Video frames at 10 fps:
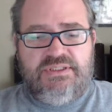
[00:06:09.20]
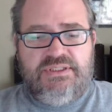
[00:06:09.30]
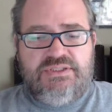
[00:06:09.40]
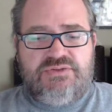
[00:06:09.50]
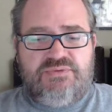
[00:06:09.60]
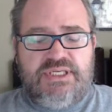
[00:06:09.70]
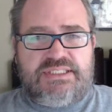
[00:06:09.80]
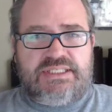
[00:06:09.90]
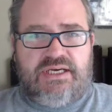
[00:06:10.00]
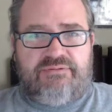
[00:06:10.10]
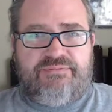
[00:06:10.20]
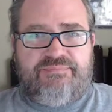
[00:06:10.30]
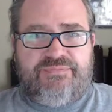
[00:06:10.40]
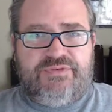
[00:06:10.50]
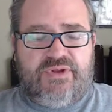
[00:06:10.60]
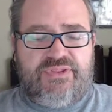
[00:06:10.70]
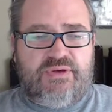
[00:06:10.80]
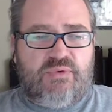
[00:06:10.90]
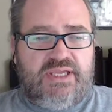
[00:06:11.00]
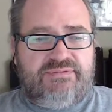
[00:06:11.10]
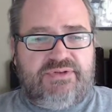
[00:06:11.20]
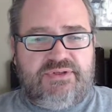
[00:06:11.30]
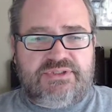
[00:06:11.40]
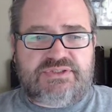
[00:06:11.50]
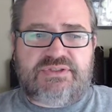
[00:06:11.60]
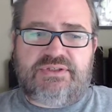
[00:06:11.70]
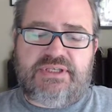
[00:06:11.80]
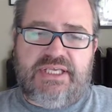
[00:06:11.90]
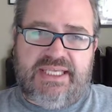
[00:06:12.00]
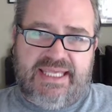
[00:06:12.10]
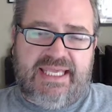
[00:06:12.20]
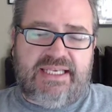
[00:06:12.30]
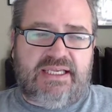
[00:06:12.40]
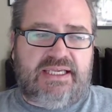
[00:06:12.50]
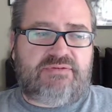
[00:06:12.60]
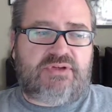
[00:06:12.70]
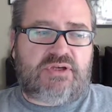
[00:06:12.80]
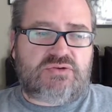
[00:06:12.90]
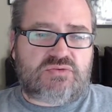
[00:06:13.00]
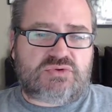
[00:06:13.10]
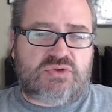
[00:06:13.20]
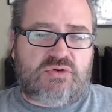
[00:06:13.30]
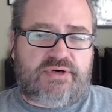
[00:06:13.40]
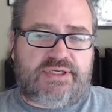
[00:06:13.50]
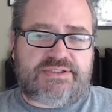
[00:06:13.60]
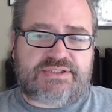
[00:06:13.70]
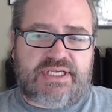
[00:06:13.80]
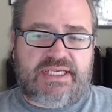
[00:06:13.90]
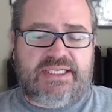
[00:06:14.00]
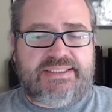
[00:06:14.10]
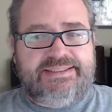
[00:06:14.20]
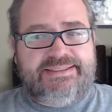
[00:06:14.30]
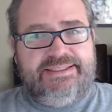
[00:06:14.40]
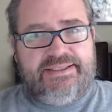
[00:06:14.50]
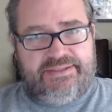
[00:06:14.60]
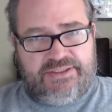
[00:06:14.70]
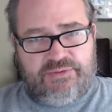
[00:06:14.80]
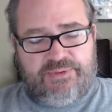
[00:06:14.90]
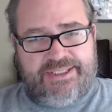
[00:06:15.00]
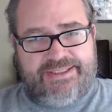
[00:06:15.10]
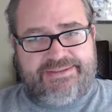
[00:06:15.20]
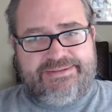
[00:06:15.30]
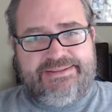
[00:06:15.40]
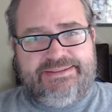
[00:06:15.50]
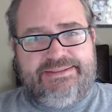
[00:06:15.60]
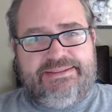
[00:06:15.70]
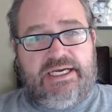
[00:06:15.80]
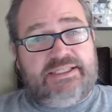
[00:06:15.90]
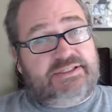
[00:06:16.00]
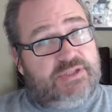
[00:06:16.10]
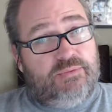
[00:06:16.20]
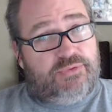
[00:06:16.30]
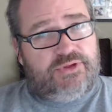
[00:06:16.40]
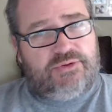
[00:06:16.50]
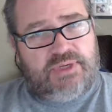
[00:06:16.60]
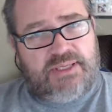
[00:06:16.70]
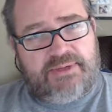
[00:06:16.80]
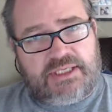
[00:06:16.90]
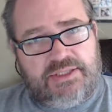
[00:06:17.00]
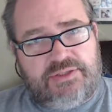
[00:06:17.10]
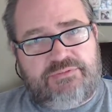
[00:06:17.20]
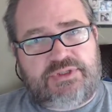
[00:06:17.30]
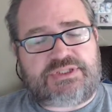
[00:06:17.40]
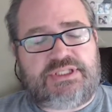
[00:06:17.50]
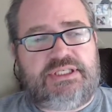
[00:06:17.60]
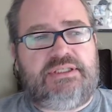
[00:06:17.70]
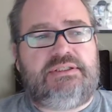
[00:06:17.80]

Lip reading: It's really tough. So I think what I have to do is that, again, I have to go talk to Laura and say, I think you're right. I don't think you're right about cutting the first scene.